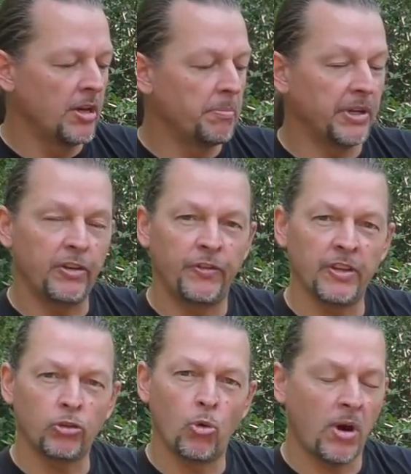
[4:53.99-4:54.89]
but it
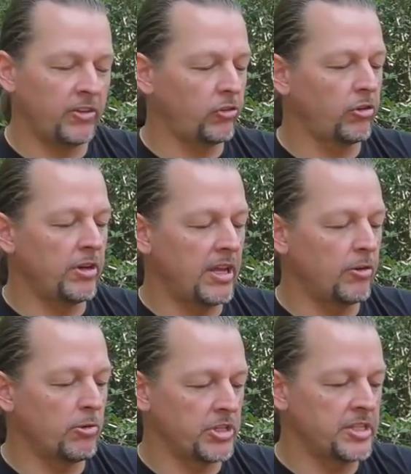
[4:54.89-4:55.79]
feels quite sturdy
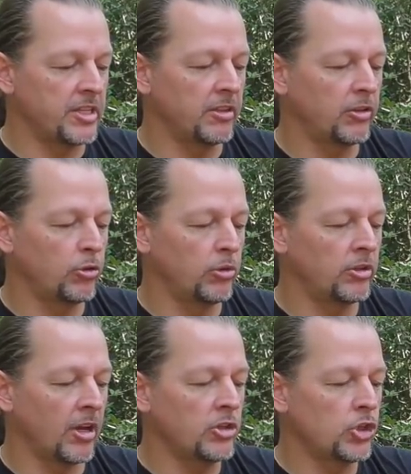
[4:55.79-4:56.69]
and resistant to the
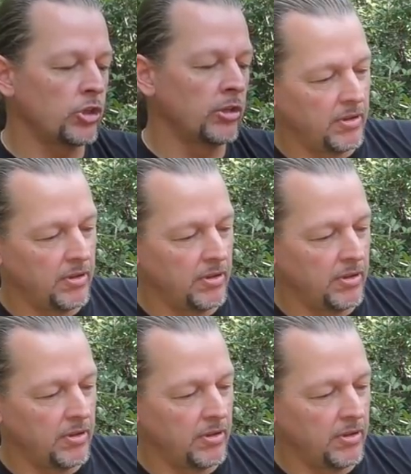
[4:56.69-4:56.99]
touch,